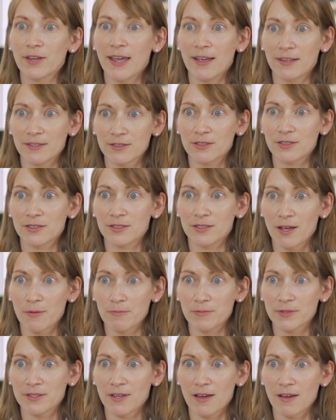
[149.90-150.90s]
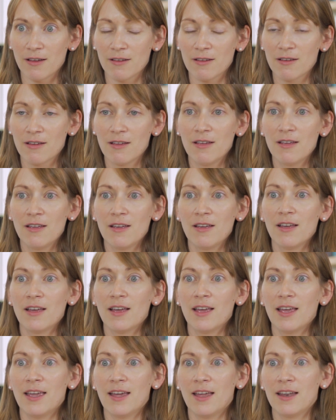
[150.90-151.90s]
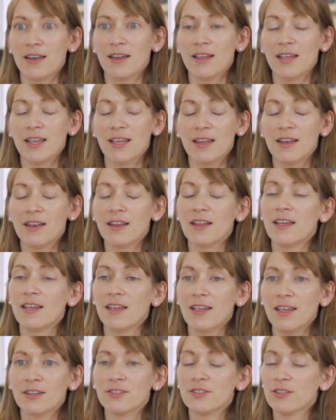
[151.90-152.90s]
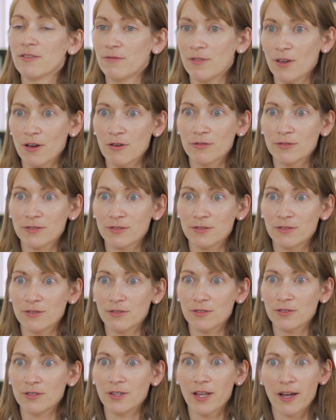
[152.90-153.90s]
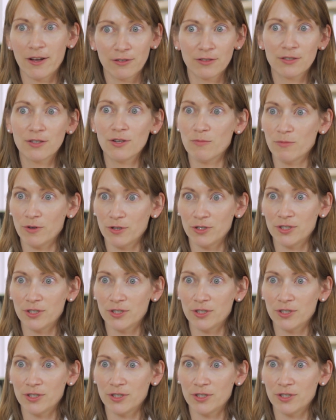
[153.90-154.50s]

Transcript: cancer stem cell and in each of those lung tumor